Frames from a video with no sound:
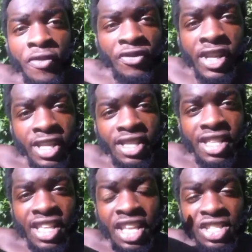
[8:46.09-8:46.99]
our feet.
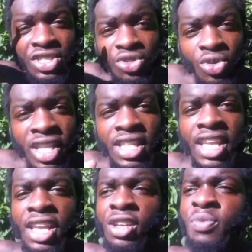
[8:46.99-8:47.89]

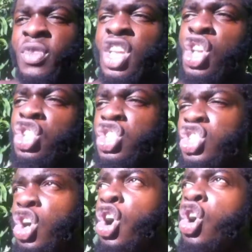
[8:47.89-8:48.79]
Straight down.
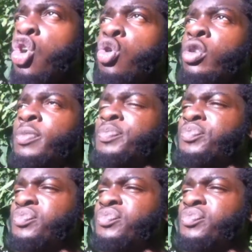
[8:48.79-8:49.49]
So,